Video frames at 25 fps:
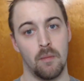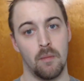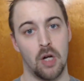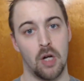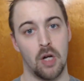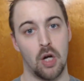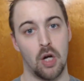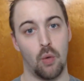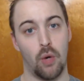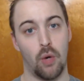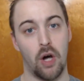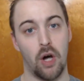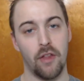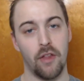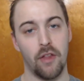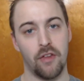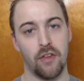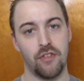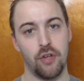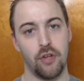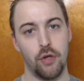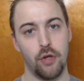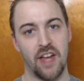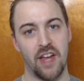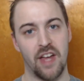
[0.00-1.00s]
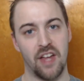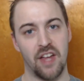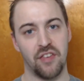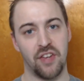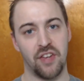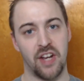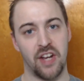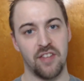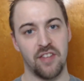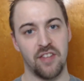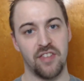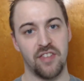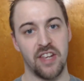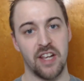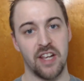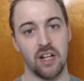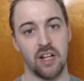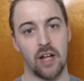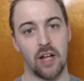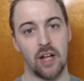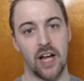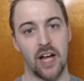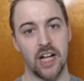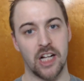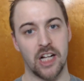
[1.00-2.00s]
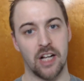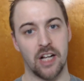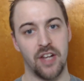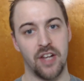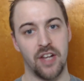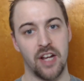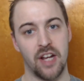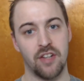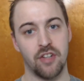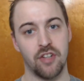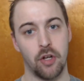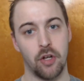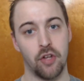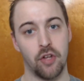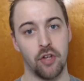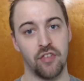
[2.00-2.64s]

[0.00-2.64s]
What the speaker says: Well, the 2018 Clash at Daytona